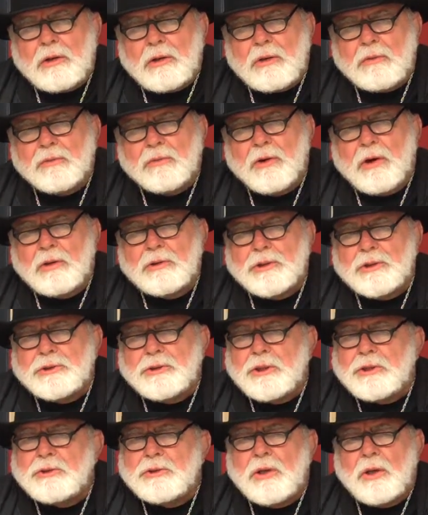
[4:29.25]
The father
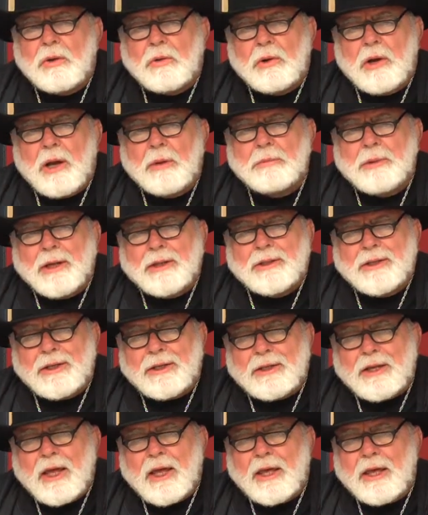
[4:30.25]
said, "No, how about
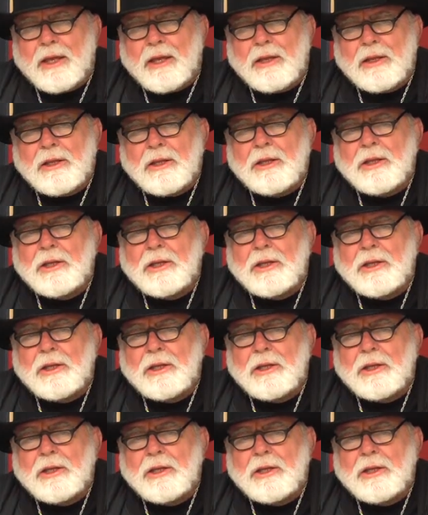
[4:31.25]
today?"